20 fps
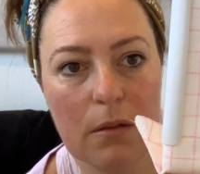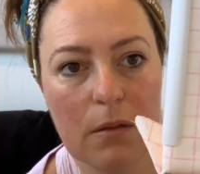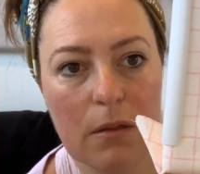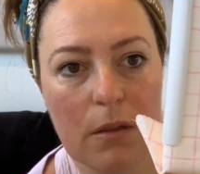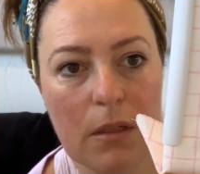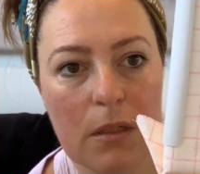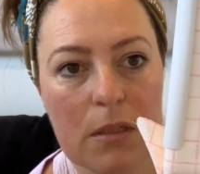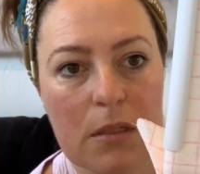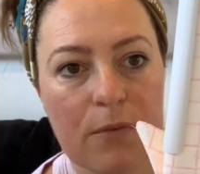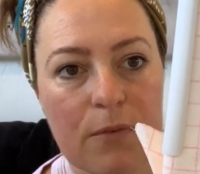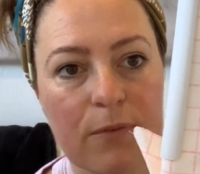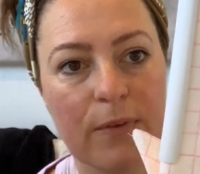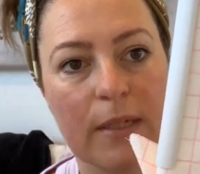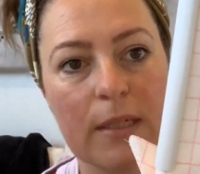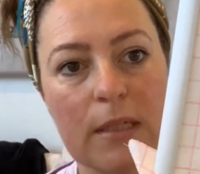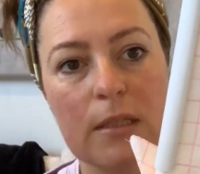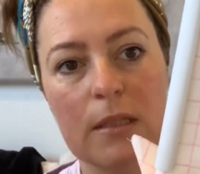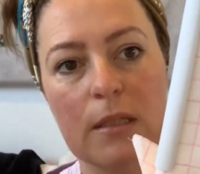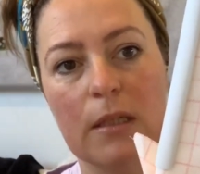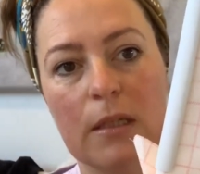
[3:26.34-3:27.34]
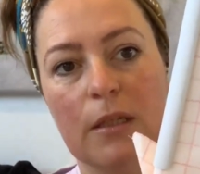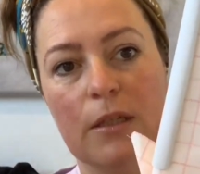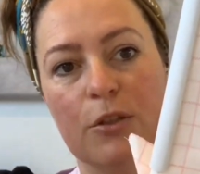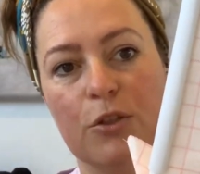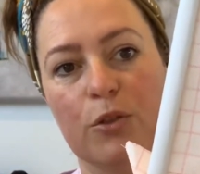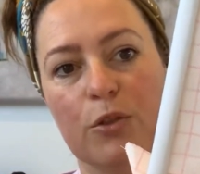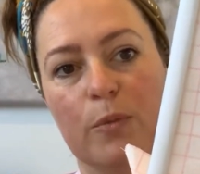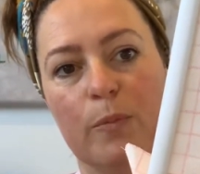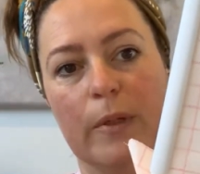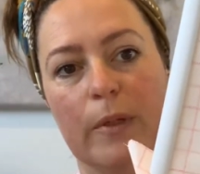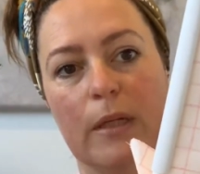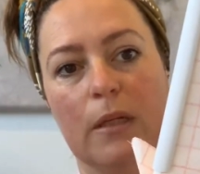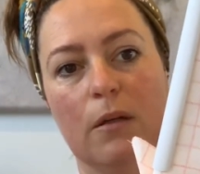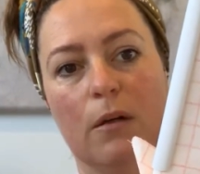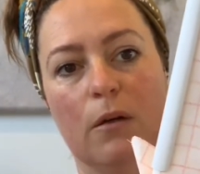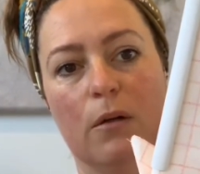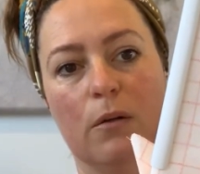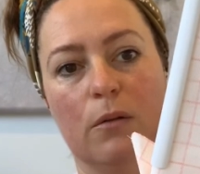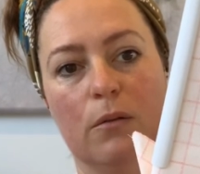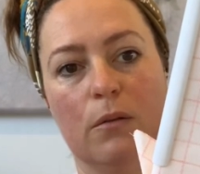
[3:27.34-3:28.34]
His face here should be
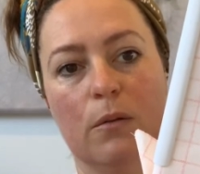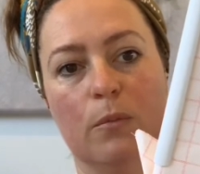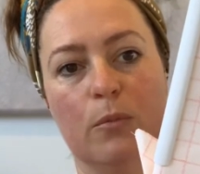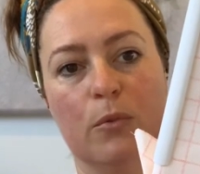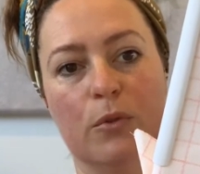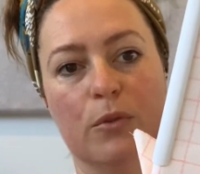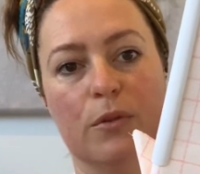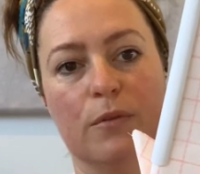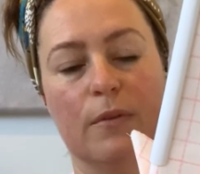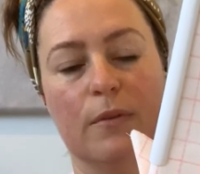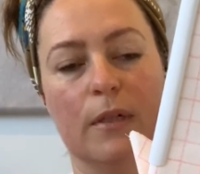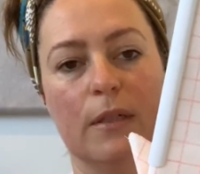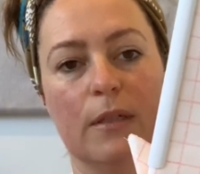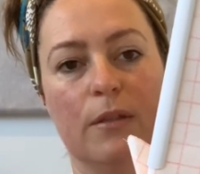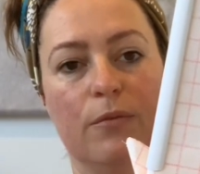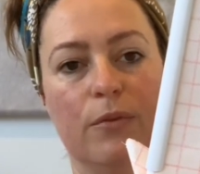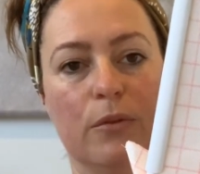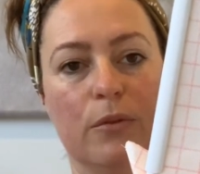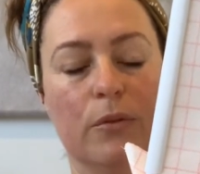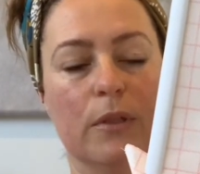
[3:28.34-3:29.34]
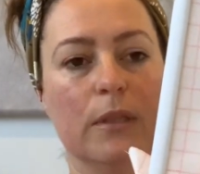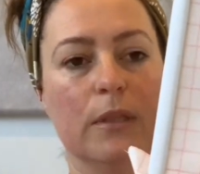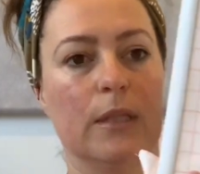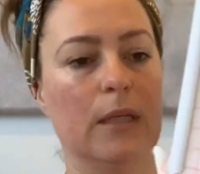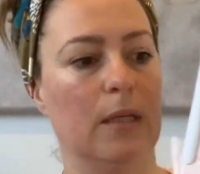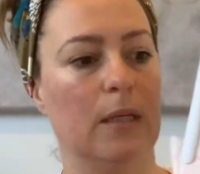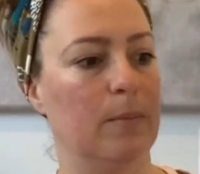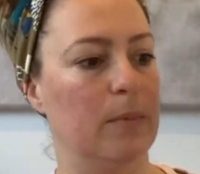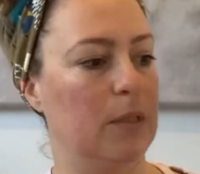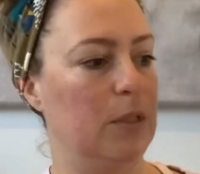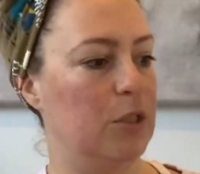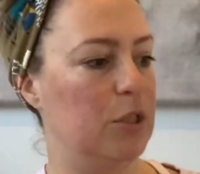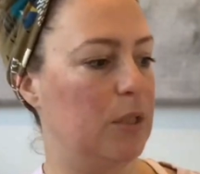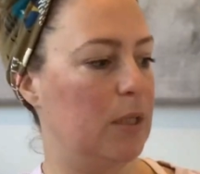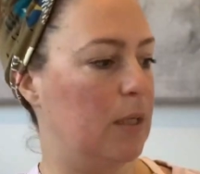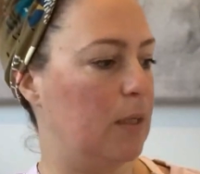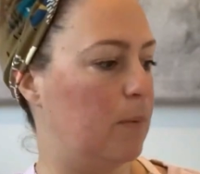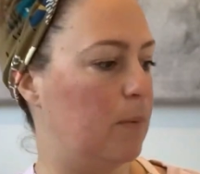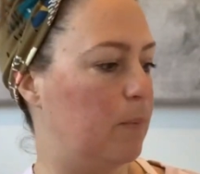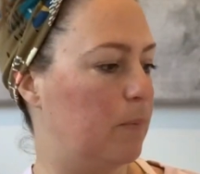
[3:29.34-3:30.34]
a whole lot more defined if you look at the image
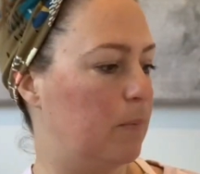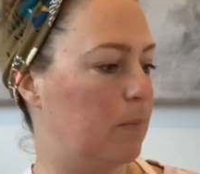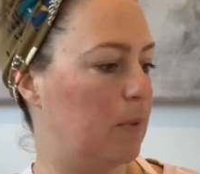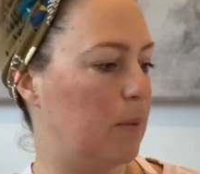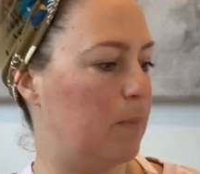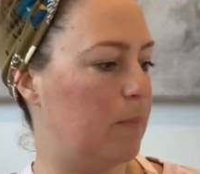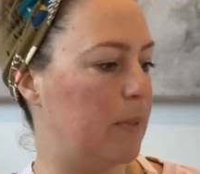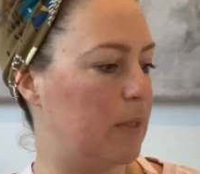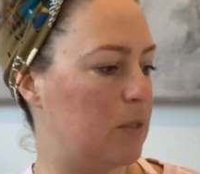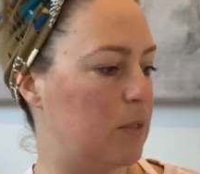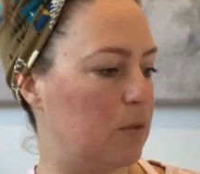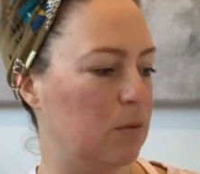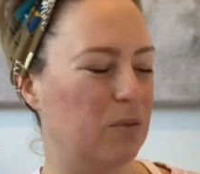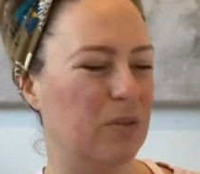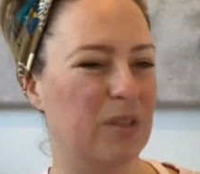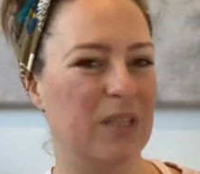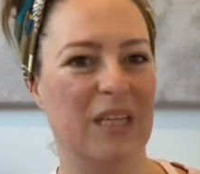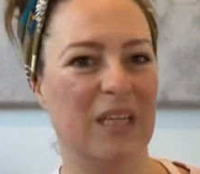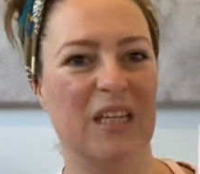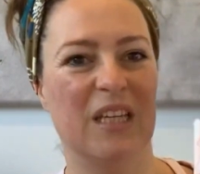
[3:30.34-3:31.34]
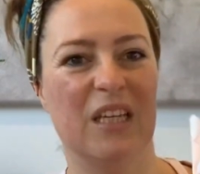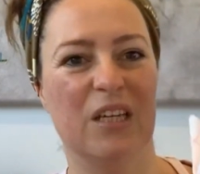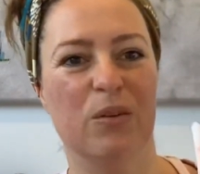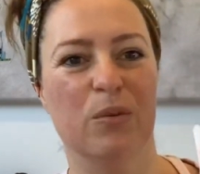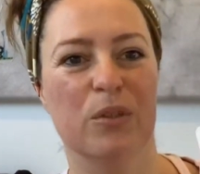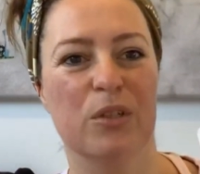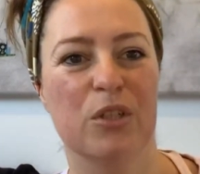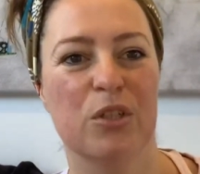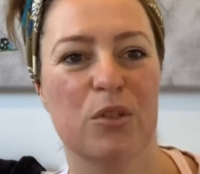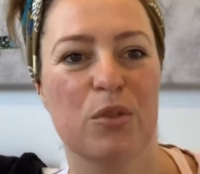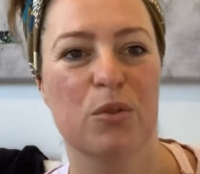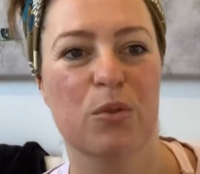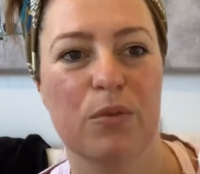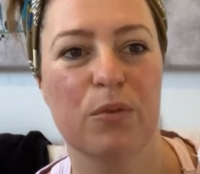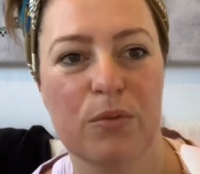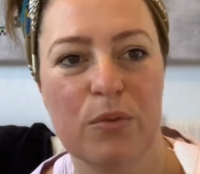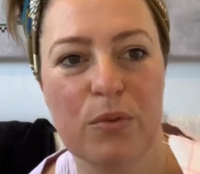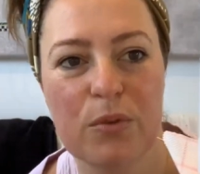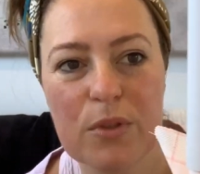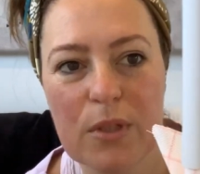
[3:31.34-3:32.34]
compared to looking at here and it just sort
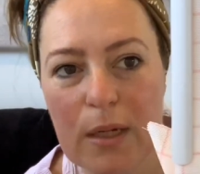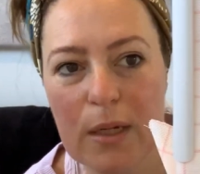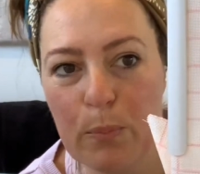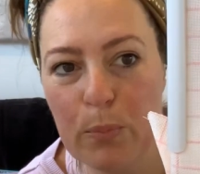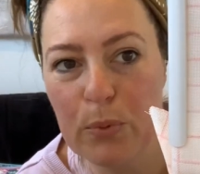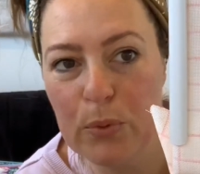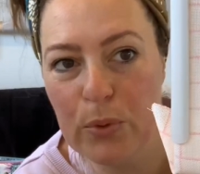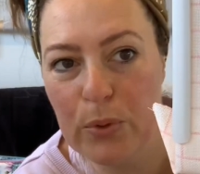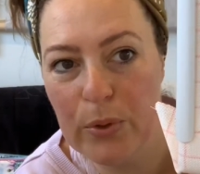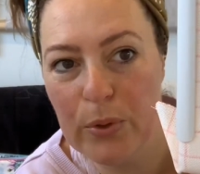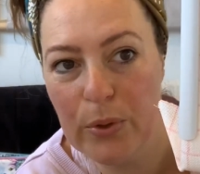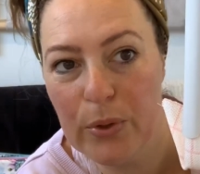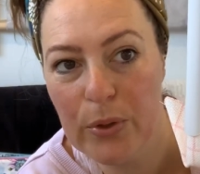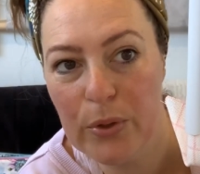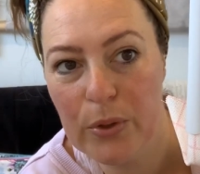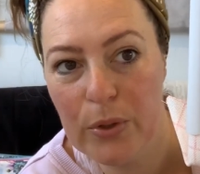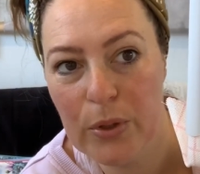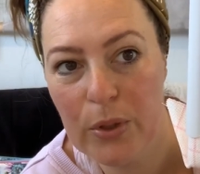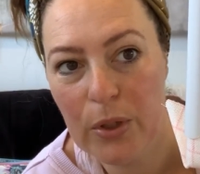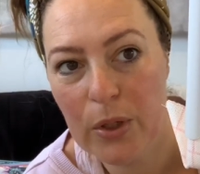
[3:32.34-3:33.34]
of looks like a blur.